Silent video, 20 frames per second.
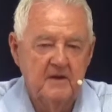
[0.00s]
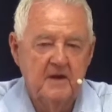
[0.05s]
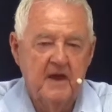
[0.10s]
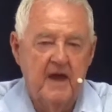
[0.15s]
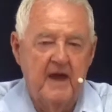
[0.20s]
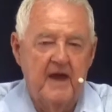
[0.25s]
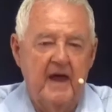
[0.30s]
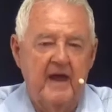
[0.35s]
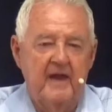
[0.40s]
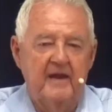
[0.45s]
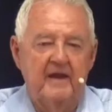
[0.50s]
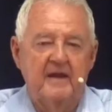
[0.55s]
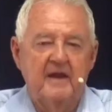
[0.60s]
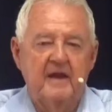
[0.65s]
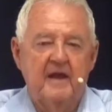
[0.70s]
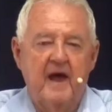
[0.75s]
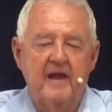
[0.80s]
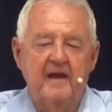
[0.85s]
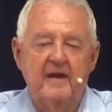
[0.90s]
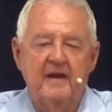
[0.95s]
And, and,
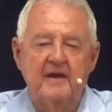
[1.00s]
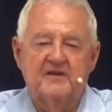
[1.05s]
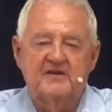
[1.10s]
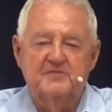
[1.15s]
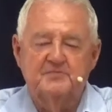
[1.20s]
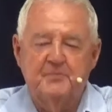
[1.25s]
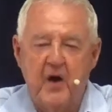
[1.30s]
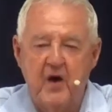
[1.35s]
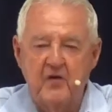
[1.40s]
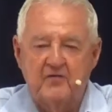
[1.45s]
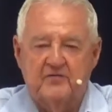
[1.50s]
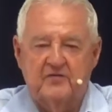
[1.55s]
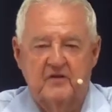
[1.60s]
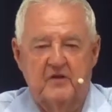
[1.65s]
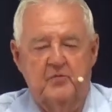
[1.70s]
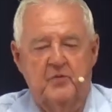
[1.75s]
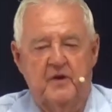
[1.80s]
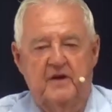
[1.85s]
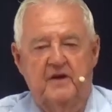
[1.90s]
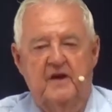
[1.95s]
and he spoke to
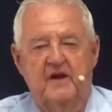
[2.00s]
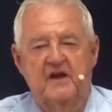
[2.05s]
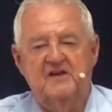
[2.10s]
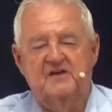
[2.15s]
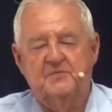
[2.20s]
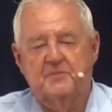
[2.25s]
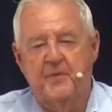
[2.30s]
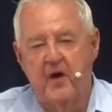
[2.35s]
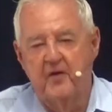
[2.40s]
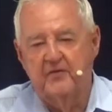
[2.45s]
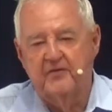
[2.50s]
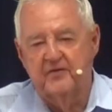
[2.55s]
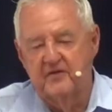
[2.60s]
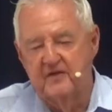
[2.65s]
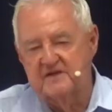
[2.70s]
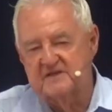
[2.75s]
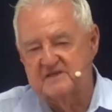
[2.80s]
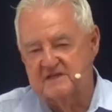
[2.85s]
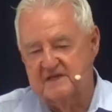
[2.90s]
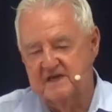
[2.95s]
the wind and he spoke to
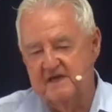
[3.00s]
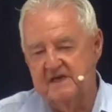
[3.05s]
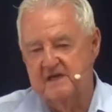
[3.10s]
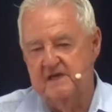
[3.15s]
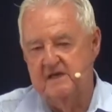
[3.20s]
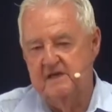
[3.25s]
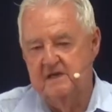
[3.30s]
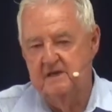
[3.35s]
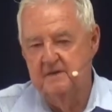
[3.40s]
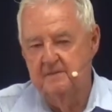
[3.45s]
the sea.